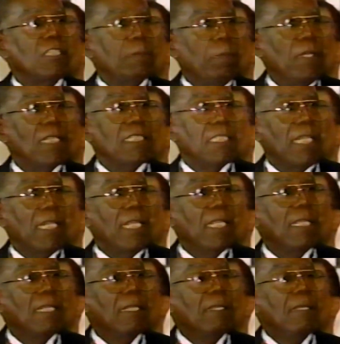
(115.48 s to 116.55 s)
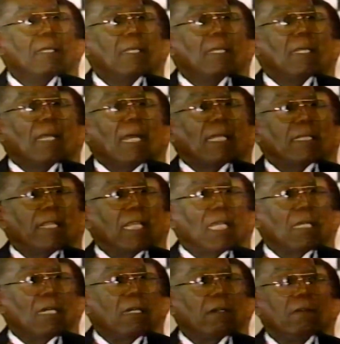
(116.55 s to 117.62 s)
to Spring City and
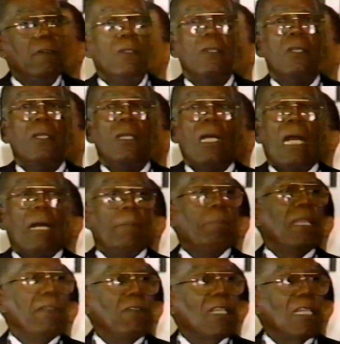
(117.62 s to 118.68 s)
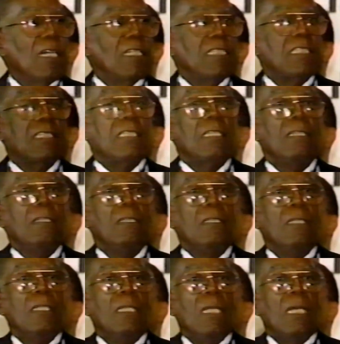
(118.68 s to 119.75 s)
there be with us.
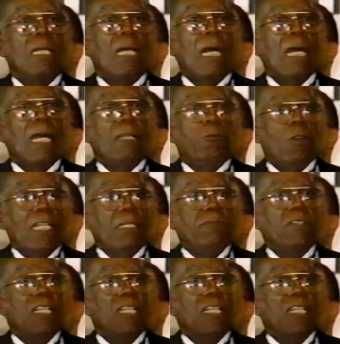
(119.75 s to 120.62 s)
I'll work